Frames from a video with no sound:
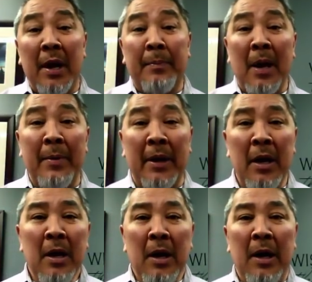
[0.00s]
upcoming
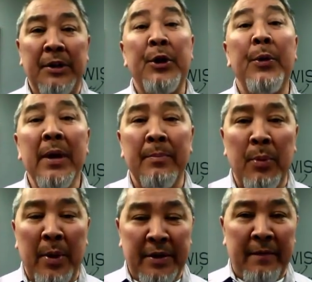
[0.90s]
Turning
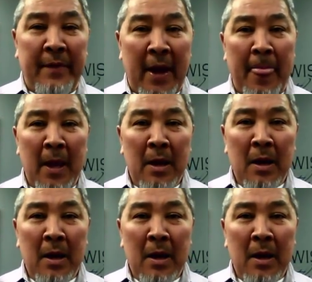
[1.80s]
Point event.